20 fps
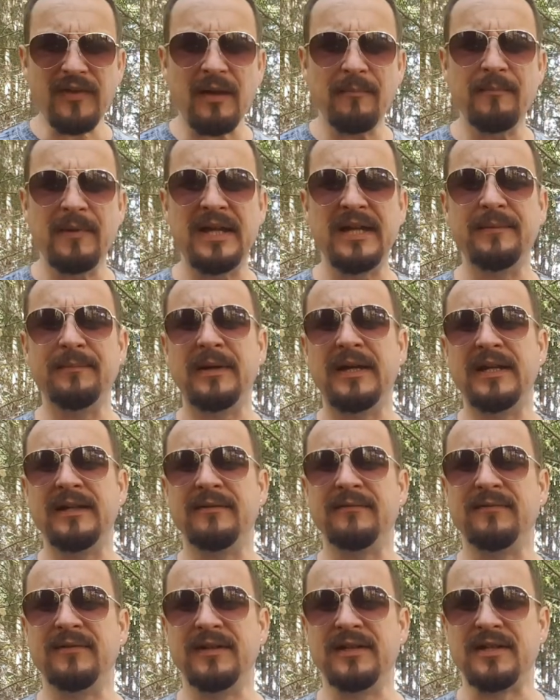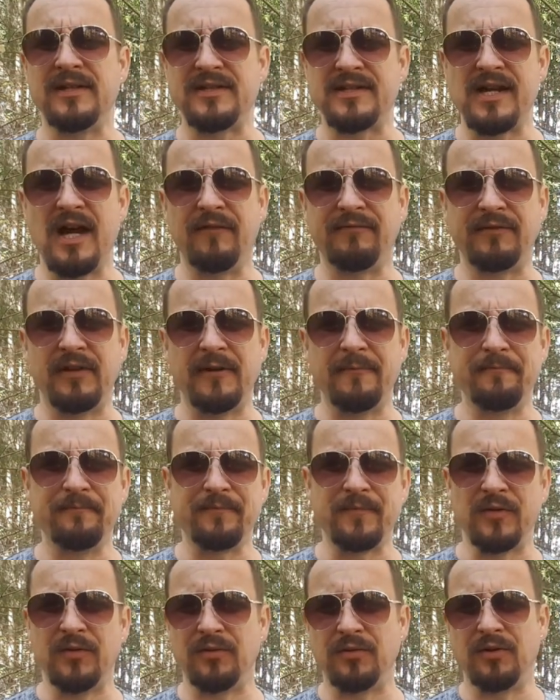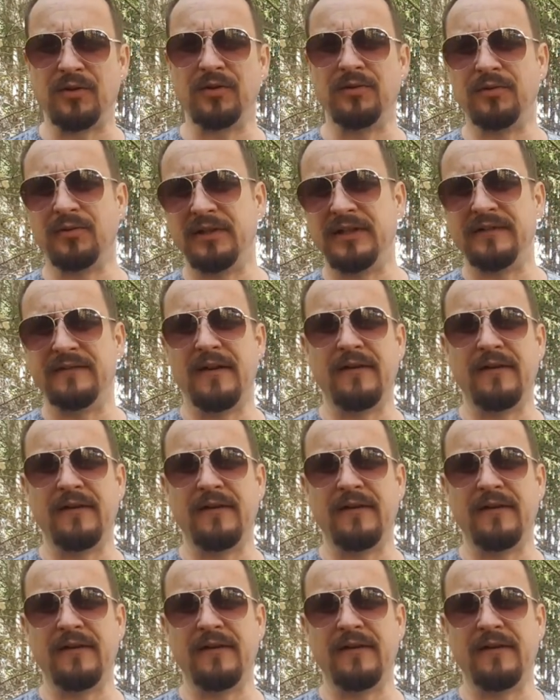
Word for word: many many years after you know you leave